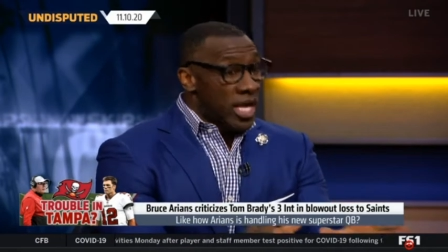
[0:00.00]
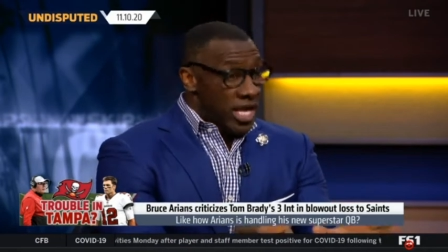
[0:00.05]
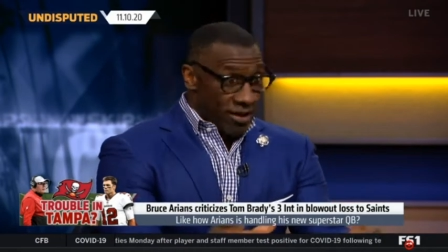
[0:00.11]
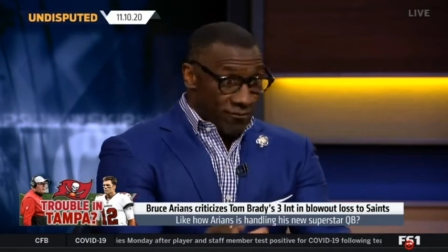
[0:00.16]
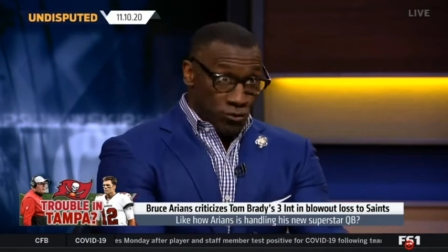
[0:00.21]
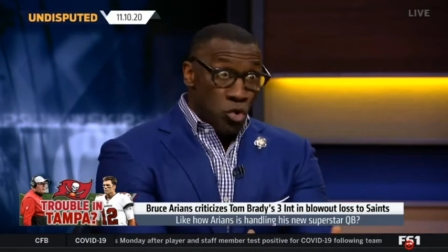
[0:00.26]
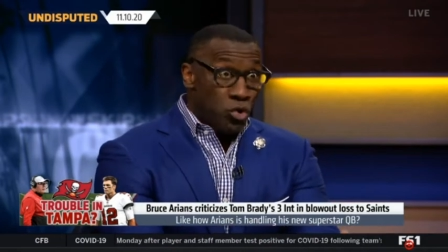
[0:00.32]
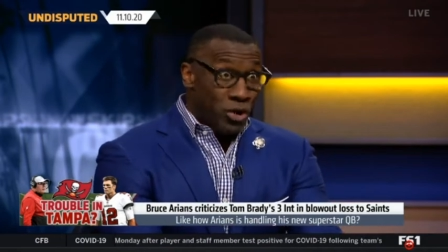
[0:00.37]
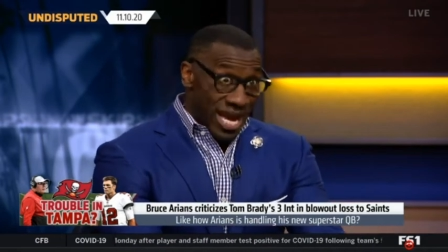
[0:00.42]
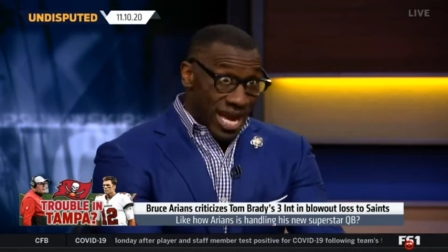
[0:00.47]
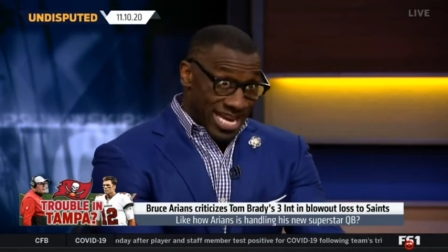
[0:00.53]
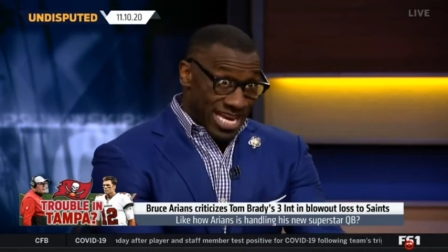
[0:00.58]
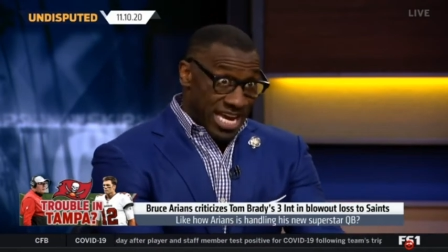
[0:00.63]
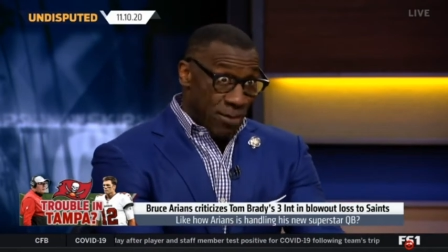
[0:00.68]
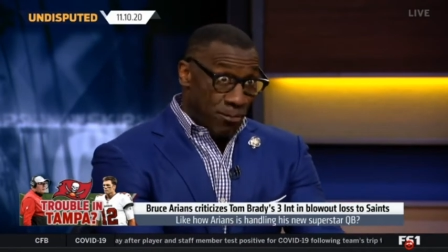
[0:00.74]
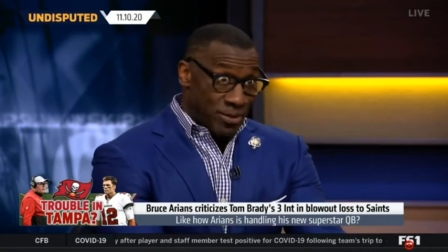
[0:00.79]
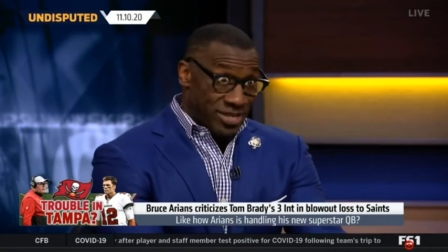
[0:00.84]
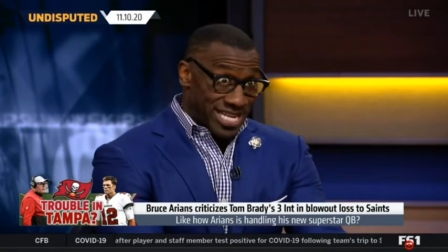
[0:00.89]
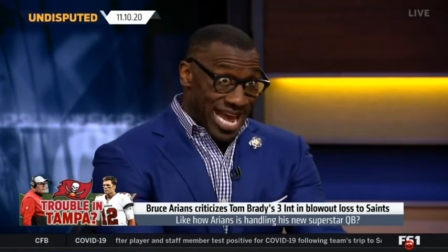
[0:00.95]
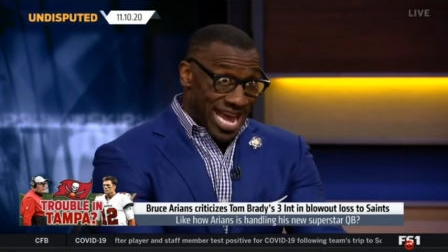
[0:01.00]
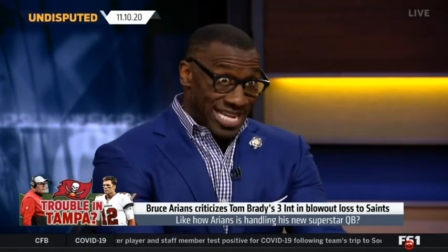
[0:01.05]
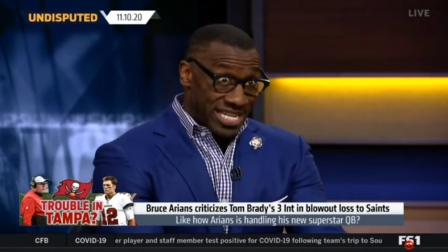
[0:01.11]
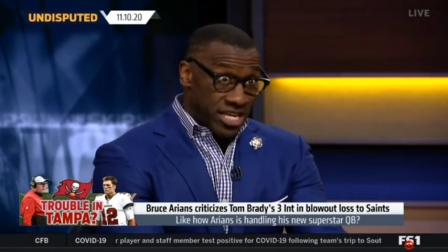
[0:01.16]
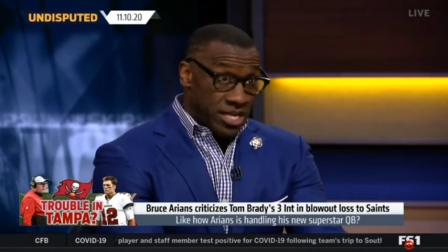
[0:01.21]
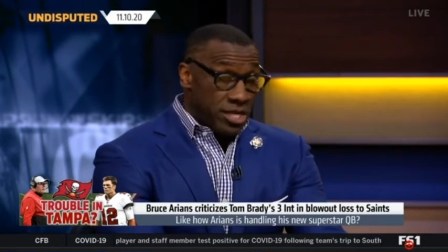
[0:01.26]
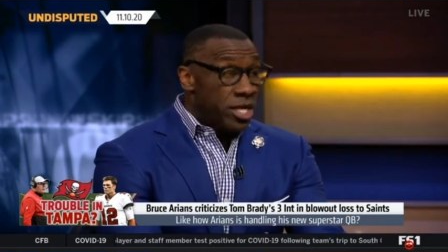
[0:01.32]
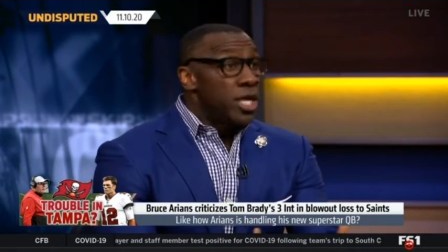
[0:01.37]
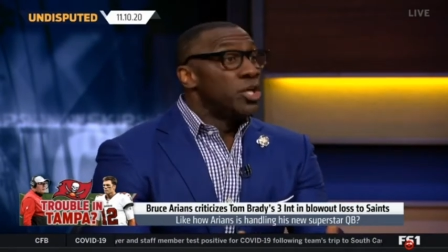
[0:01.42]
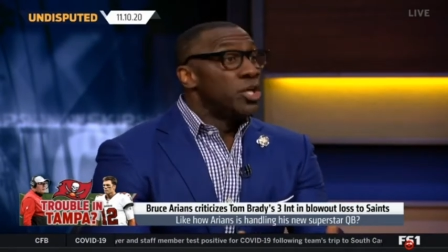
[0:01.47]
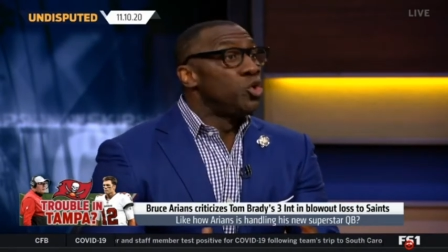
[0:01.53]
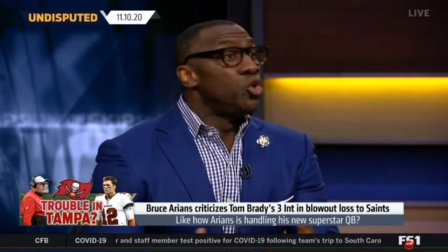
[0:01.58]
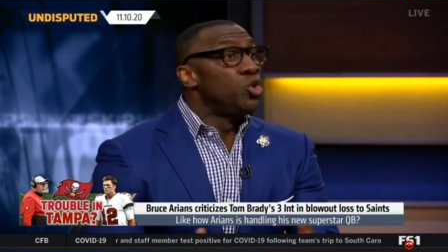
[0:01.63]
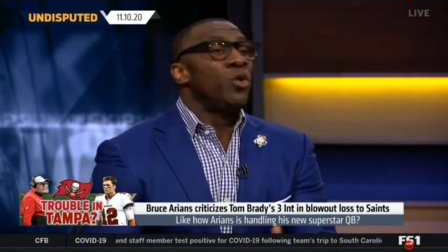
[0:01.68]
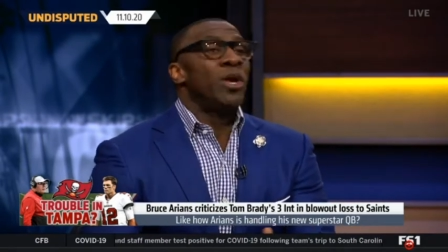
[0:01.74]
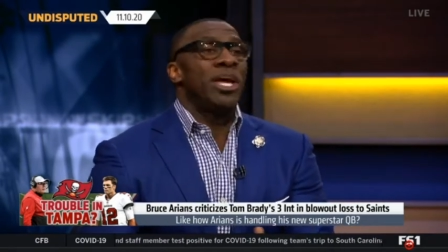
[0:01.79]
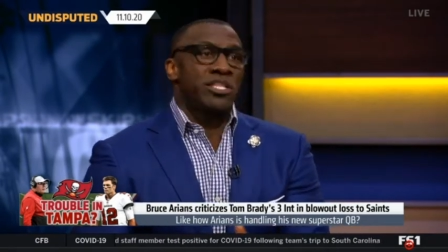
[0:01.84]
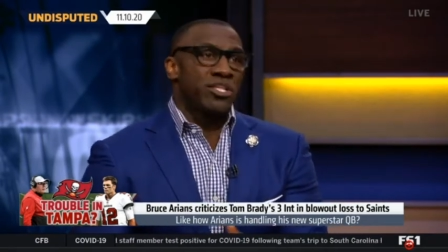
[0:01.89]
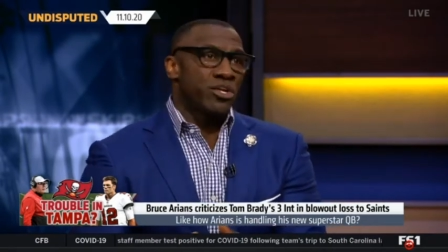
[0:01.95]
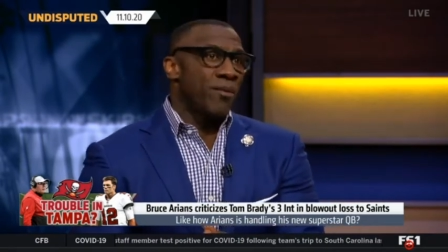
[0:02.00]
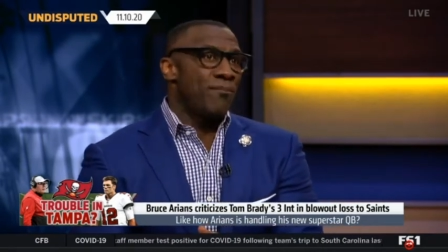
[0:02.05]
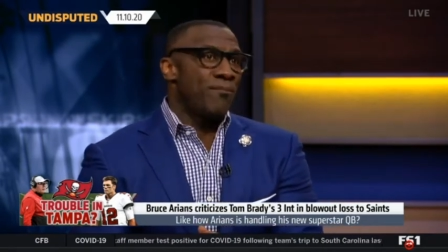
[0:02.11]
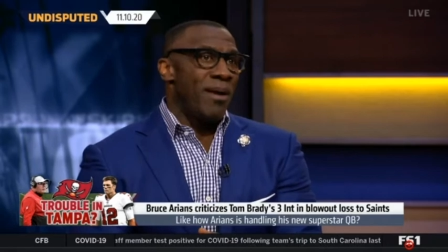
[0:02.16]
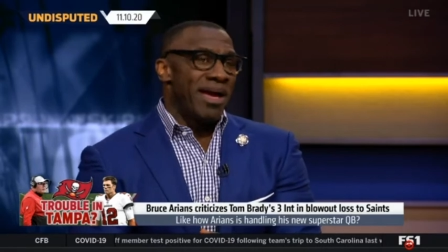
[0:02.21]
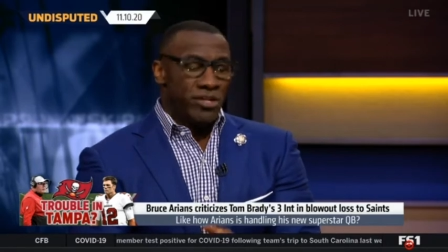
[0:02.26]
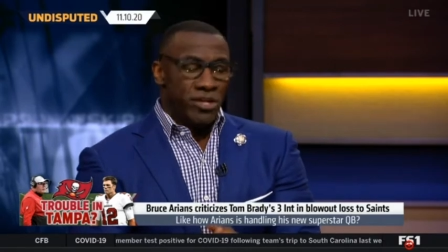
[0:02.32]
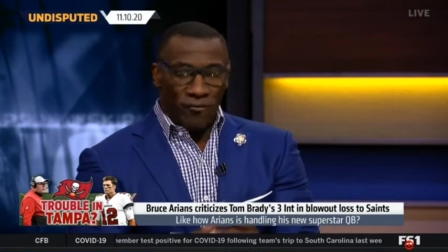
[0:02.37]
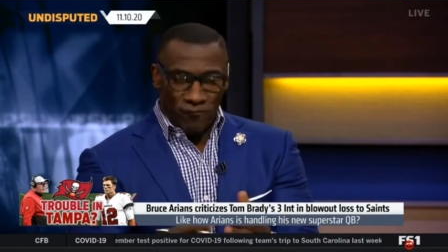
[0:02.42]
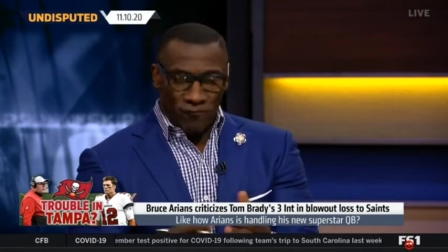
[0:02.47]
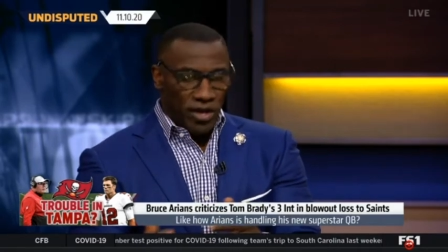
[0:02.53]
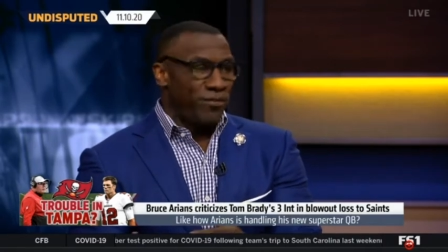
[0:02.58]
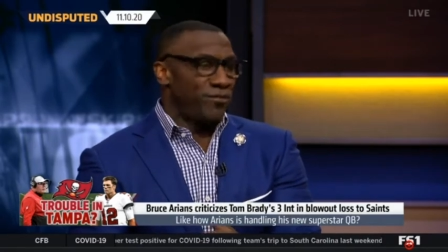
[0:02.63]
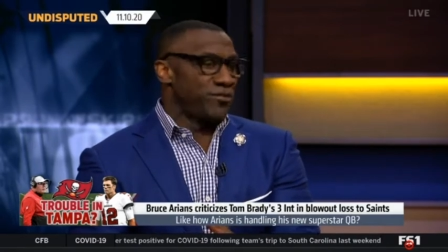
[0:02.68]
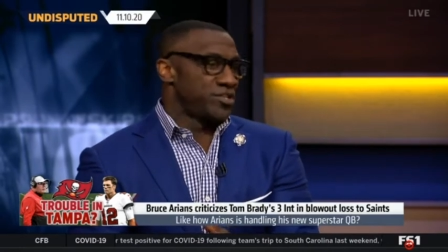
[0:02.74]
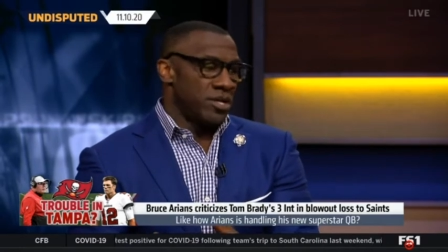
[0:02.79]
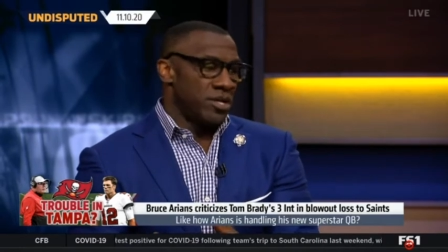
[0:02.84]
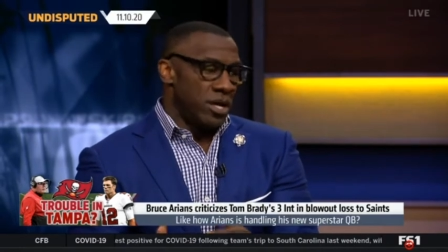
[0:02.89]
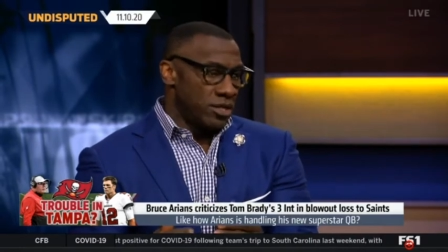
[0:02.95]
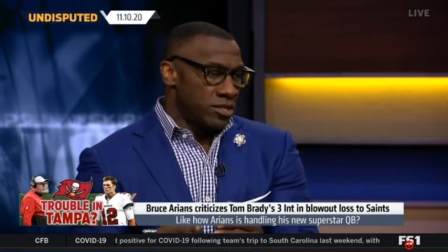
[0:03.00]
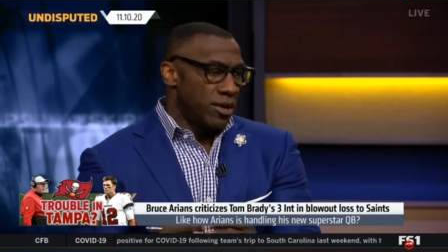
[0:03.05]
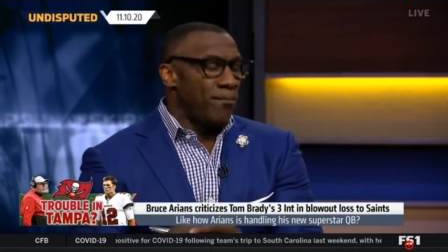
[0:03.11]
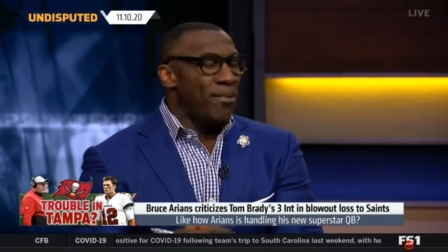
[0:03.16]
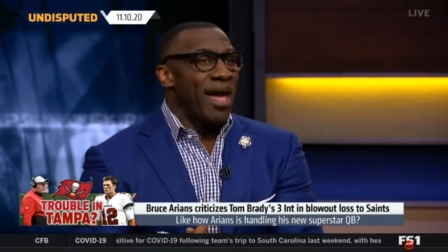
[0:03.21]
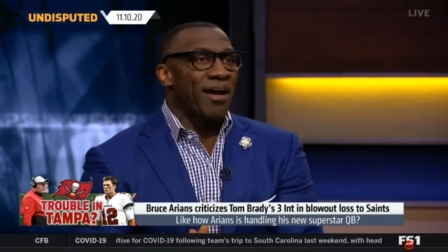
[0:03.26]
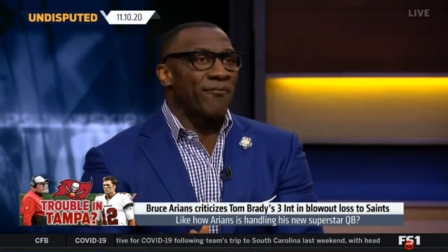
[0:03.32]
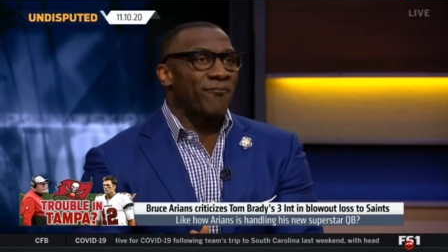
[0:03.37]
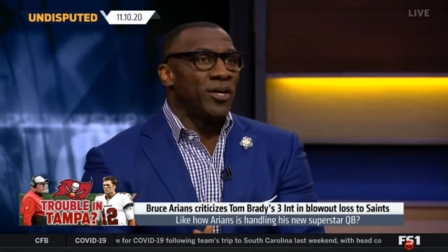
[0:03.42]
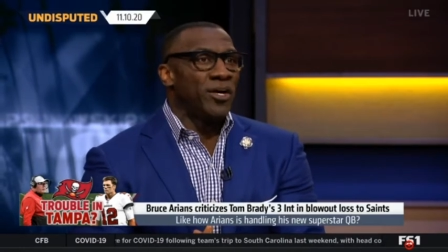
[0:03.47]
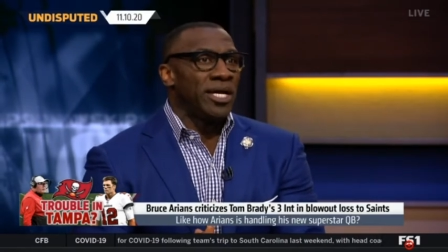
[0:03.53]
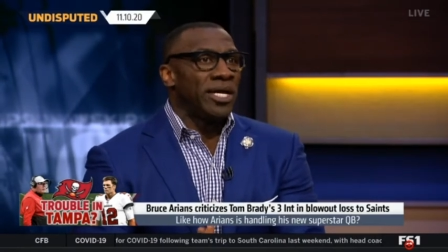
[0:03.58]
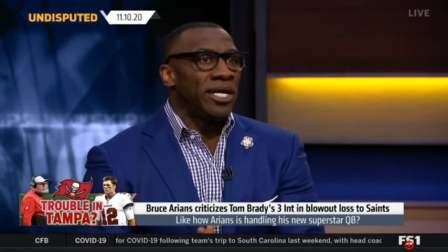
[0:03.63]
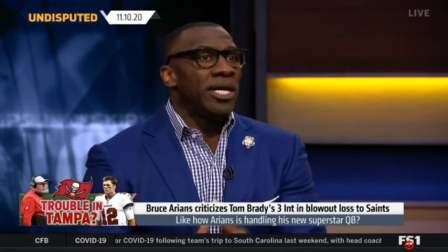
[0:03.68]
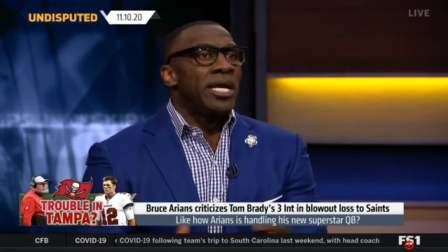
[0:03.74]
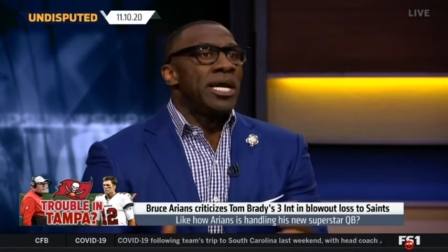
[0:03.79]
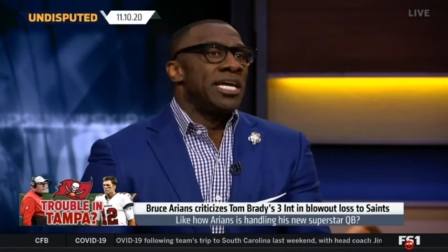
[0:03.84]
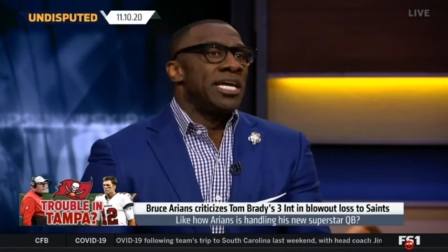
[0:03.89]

If you can't get protected, you hit your back, your fifth, uh, your back foot,